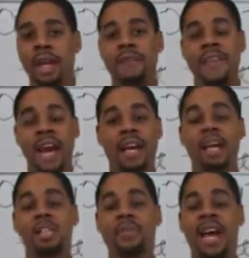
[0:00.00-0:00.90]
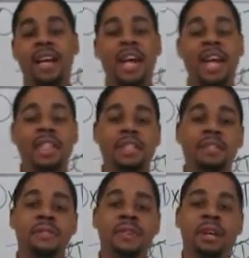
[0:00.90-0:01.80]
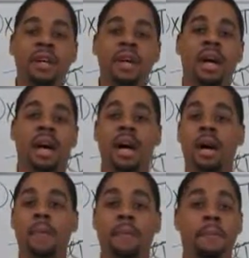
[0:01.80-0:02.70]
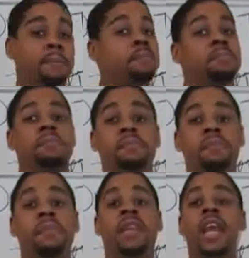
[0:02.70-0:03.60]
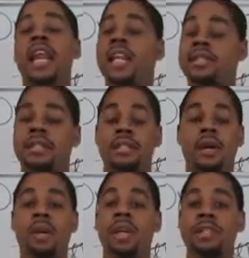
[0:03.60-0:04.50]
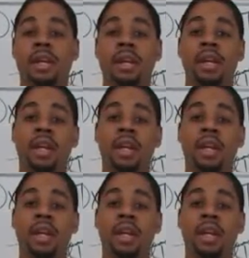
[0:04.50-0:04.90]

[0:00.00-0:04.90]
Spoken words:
If that comes back negative, then that lets us know, listen,